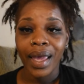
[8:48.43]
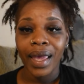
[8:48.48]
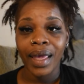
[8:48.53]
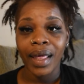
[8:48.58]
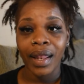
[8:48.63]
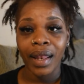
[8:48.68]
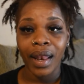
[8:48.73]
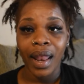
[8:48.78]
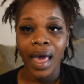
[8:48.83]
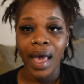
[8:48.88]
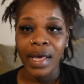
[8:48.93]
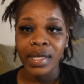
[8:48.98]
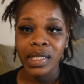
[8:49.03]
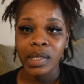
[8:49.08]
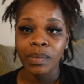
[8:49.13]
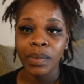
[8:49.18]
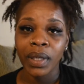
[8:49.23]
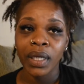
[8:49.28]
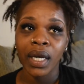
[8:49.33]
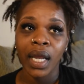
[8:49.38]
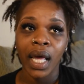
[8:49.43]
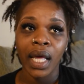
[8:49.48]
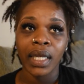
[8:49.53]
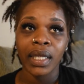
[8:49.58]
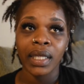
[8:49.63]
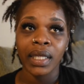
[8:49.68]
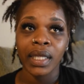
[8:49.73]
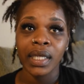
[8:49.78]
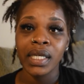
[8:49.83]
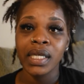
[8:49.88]
And last but not
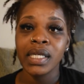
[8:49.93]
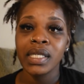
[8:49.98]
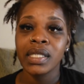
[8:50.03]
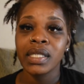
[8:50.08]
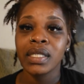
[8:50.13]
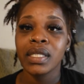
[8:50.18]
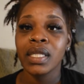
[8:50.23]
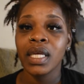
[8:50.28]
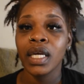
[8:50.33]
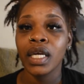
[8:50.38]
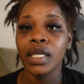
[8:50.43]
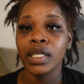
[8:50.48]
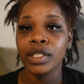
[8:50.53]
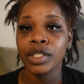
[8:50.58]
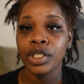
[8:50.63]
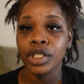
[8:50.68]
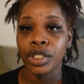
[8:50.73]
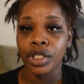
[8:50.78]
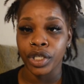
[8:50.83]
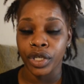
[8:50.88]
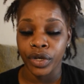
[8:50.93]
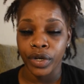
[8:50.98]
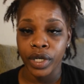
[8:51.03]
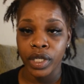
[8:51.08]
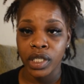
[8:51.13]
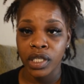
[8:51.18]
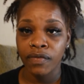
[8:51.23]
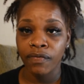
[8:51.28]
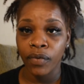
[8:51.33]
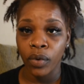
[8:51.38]
least, the
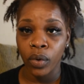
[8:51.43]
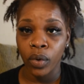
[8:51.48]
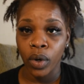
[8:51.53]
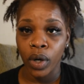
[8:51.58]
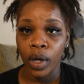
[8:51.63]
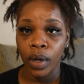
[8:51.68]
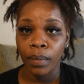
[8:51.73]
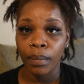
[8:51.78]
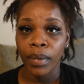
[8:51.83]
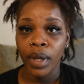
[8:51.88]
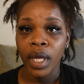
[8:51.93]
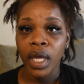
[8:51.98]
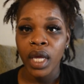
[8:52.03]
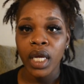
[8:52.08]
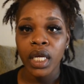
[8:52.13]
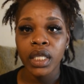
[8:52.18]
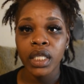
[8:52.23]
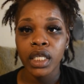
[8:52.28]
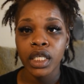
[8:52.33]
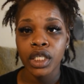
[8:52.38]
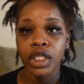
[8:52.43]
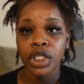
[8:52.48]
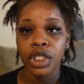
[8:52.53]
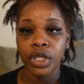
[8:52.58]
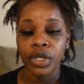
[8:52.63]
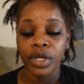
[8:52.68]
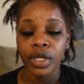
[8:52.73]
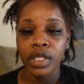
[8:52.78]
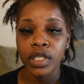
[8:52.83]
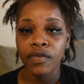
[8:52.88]
insurance form. The
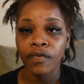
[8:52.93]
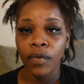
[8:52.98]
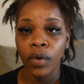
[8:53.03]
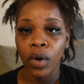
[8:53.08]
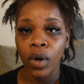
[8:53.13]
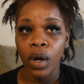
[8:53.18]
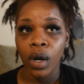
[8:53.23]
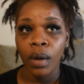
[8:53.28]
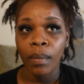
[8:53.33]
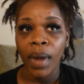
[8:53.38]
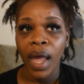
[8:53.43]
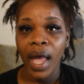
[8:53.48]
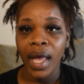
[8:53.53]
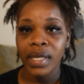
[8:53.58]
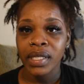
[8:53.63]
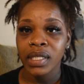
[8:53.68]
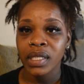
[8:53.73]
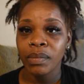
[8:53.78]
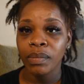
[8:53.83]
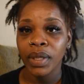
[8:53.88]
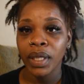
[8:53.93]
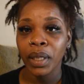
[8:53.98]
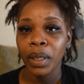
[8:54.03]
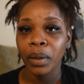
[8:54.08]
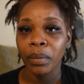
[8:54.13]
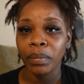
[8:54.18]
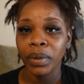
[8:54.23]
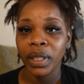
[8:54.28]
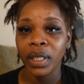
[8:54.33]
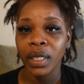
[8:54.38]
insurance form has to be
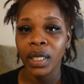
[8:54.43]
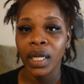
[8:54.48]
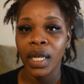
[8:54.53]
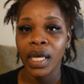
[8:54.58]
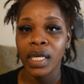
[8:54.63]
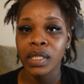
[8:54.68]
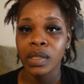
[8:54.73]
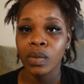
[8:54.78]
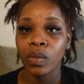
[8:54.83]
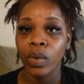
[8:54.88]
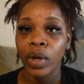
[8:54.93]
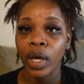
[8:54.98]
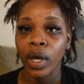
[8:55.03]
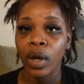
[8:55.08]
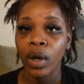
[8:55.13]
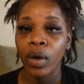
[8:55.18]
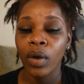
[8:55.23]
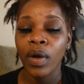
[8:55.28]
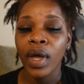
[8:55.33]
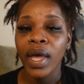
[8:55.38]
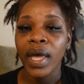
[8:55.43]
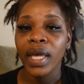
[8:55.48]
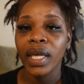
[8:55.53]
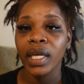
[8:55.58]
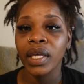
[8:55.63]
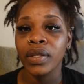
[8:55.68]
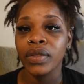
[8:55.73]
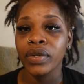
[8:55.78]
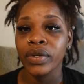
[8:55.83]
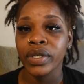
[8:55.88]
completed as well,
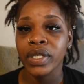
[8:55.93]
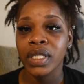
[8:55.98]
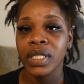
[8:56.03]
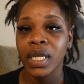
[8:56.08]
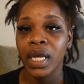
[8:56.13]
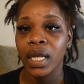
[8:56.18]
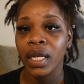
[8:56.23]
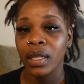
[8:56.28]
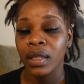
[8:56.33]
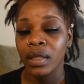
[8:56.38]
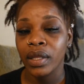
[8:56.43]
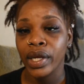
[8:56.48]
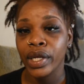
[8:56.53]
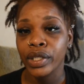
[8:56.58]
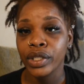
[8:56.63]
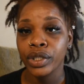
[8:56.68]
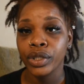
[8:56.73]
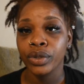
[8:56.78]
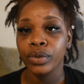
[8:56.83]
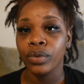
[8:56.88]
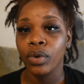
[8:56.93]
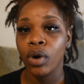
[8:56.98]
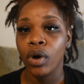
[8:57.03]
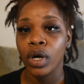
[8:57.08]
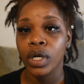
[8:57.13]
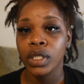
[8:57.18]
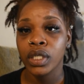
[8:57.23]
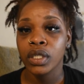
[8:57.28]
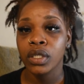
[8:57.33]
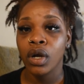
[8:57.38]
either stating that you
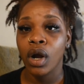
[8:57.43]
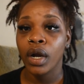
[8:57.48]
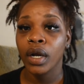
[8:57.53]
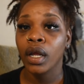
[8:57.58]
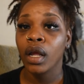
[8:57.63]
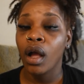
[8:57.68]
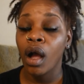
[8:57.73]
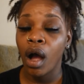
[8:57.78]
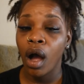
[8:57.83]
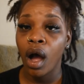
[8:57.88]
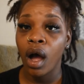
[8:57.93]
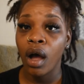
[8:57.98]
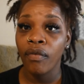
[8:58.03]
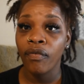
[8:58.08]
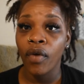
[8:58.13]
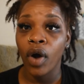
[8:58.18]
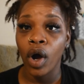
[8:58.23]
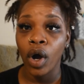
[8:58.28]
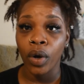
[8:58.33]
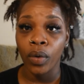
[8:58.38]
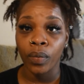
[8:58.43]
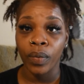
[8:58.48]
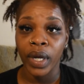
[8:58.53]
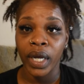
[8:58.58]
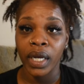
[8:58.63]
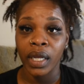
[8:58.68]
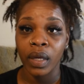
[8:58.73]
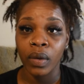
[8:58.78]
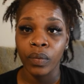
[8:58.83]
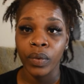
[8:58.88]
are starting off
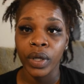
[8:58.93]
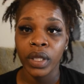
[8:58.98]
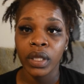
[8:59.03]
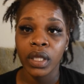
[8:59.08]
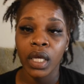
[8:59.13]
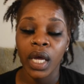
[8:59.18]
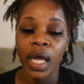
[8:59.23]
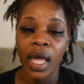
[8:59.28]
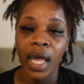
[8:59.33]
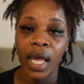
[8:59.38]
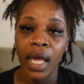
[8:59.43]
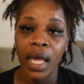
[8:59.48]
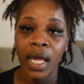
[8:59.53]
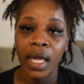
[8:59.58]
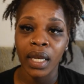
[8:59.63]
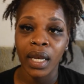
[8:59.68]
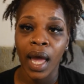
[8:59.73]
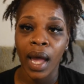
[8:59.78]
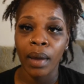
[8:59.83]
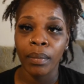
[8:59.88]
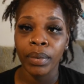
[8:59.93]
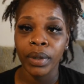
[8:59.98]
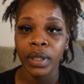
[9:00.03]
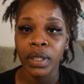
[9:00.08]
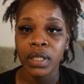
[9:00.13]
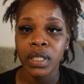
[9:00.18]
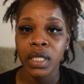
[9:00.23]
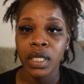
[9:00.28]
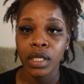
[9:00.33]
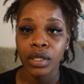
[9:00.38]
already with a
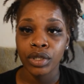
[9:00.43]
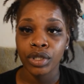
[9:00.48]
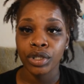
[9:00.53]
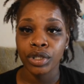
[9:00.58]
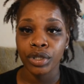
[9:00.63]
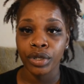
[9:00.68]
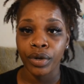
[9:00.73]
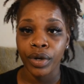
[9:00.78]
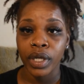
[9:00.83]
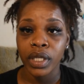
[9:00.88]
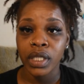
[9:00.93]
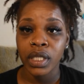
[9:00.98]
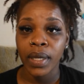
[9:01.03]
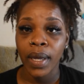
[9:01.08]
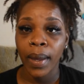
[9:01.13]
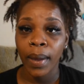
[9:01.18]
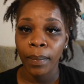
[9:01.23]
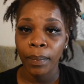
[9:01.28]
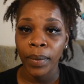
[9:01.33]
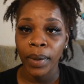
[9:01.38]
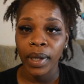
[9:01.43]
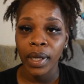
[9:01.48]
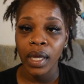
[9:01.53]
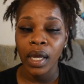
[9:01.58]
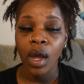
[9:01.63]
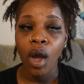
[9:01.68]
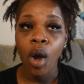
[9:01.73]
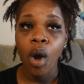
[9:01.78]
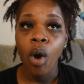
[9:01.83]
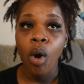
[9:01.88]
liability insurance
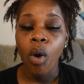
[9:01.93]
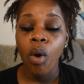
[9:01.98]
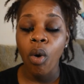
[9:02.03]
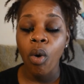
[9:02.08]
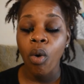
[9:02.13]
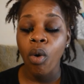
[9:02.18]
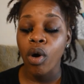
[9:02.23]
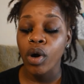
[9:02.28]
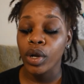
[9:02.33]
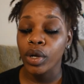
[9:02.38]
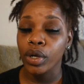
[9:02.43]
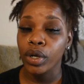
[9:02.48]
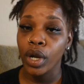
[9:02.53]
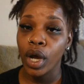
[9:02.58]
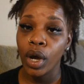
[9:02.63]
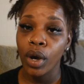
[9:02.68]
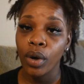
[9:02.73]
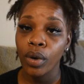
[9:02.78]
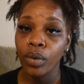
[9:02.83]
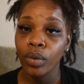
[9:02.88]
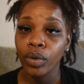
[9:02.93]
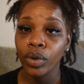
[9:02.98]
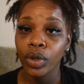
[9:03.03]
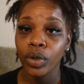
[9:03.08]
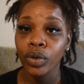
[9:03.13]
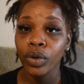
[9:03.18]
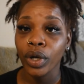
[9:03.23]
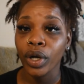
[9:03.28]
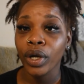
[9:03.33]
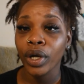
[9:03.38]
company, or no,
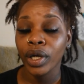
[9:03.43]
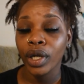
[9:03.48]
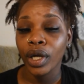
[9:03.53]
you're gonna